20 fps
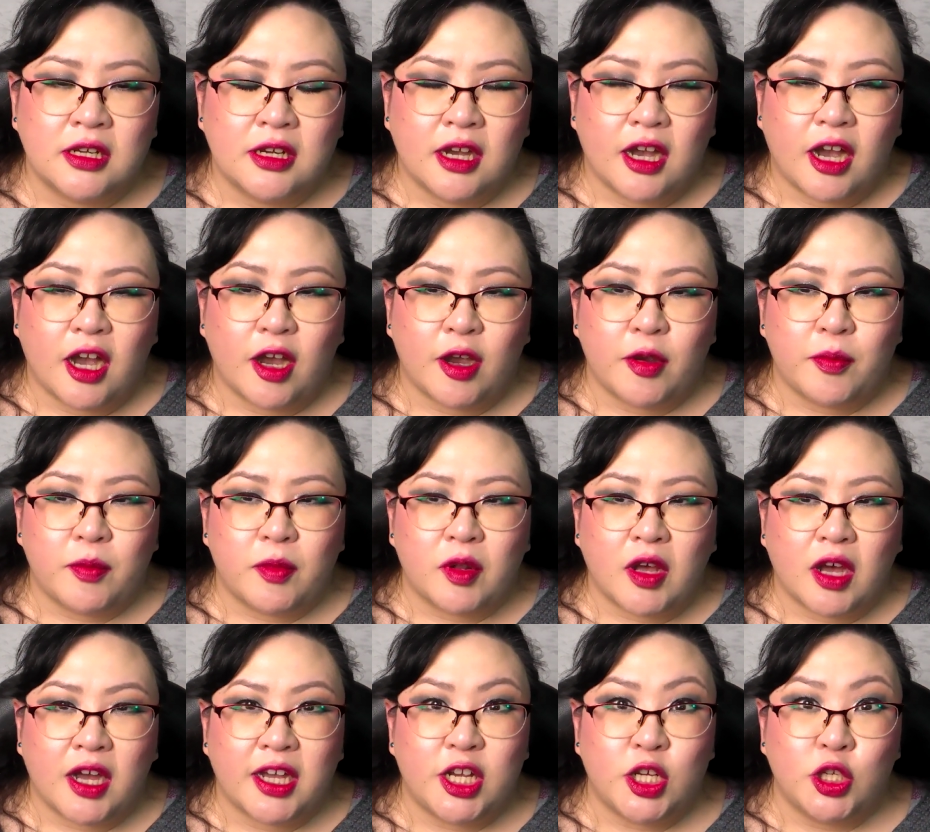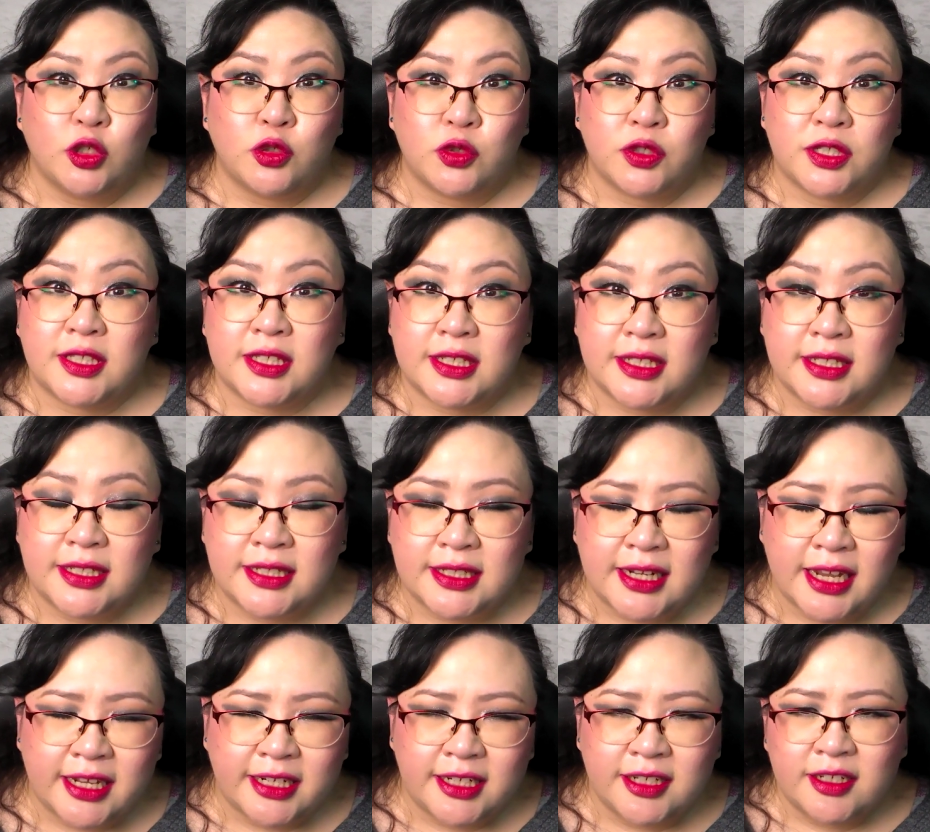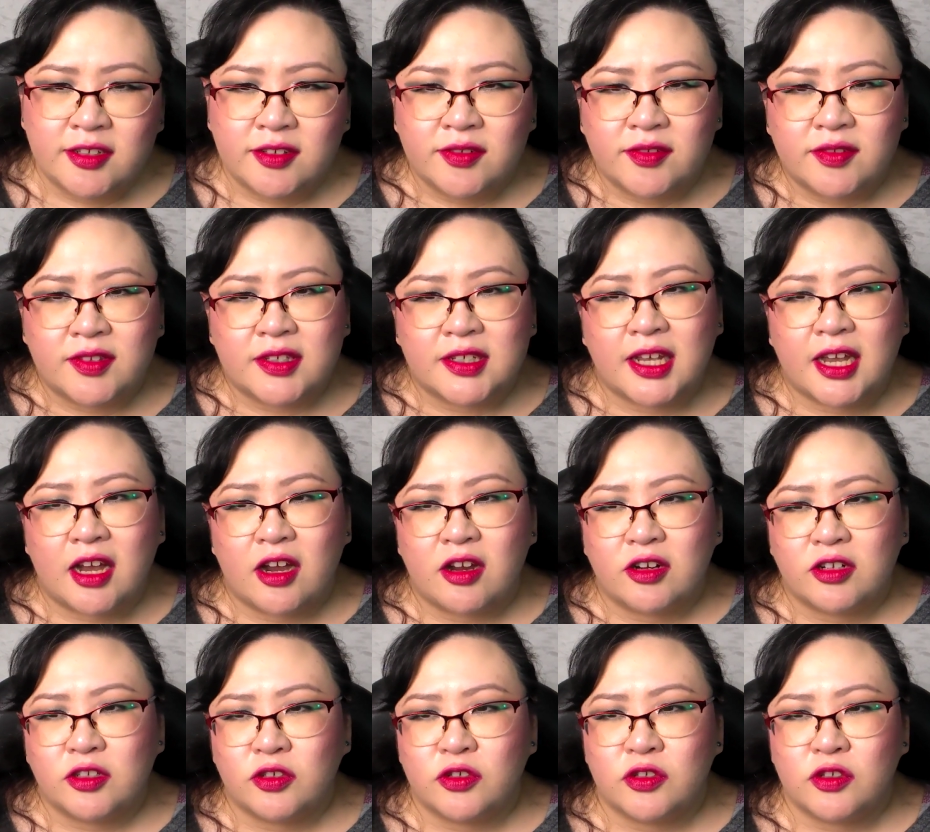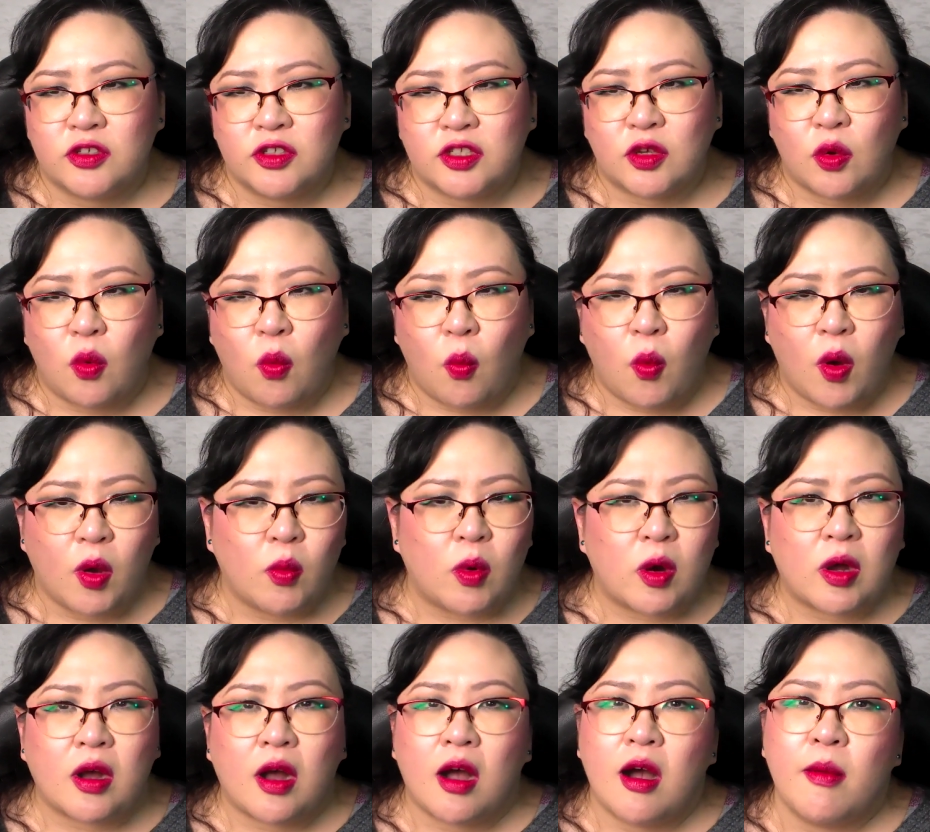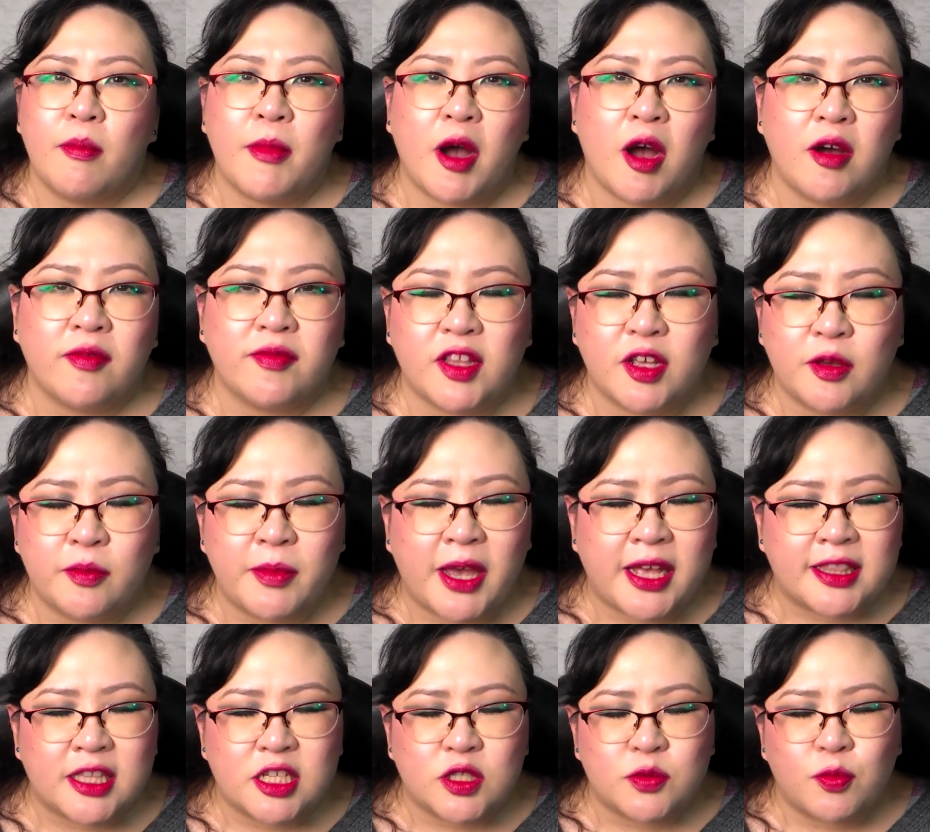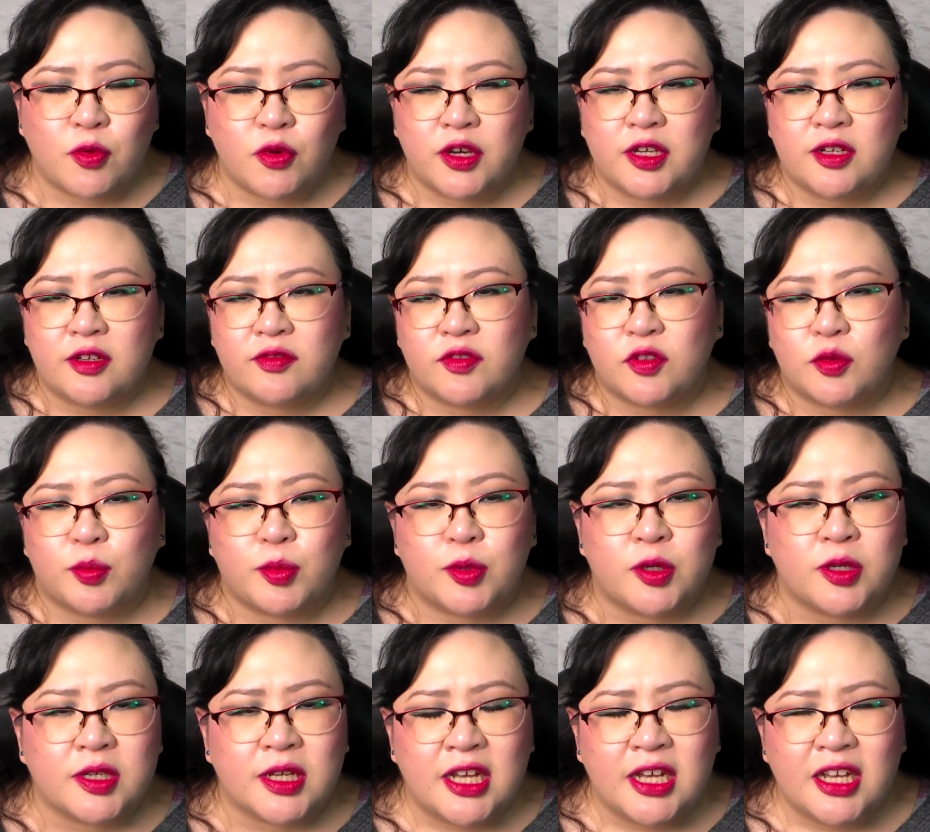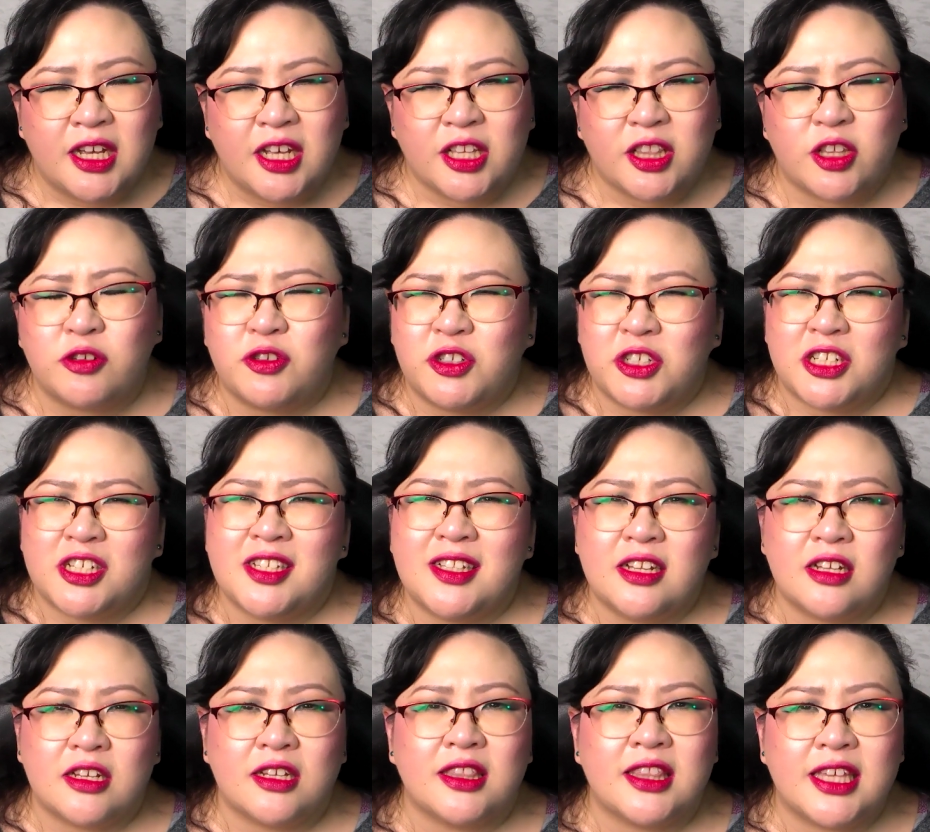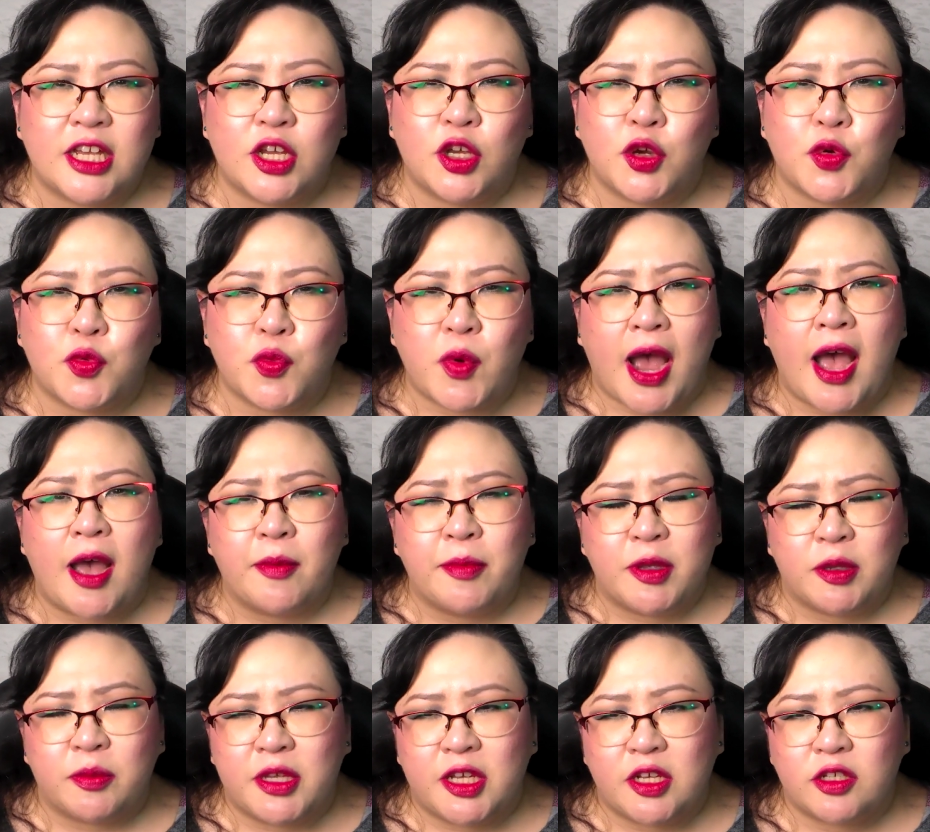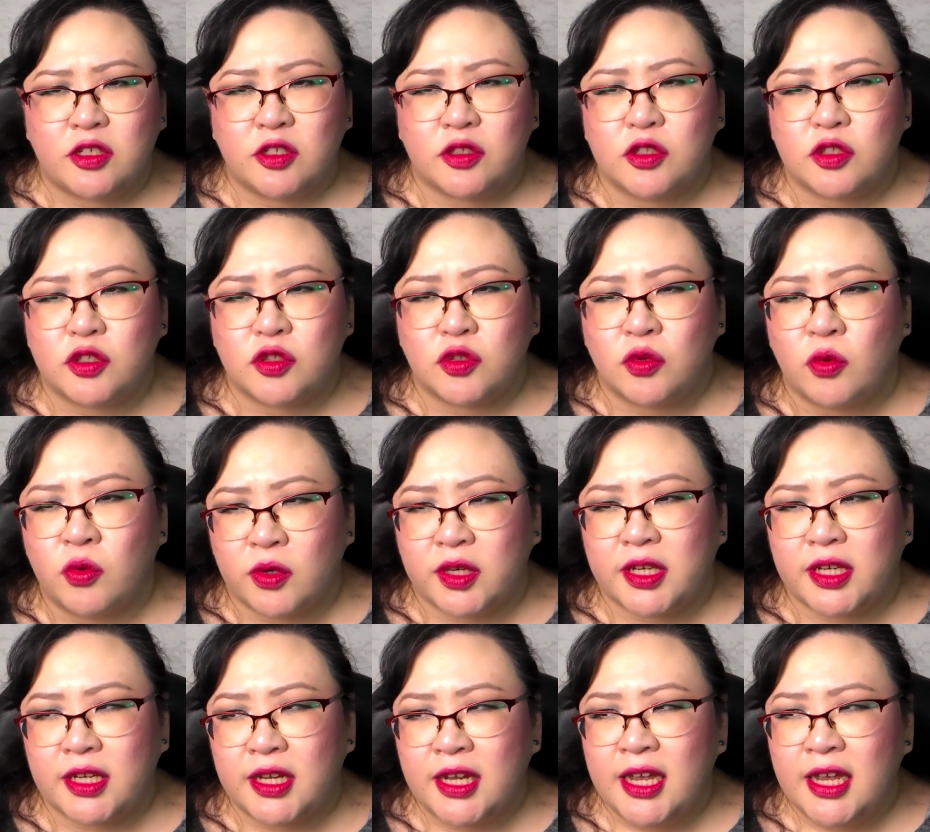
I'm not interested in any of the characters and what will come of them at this point of the book. There's just nothing grabbing me to the story.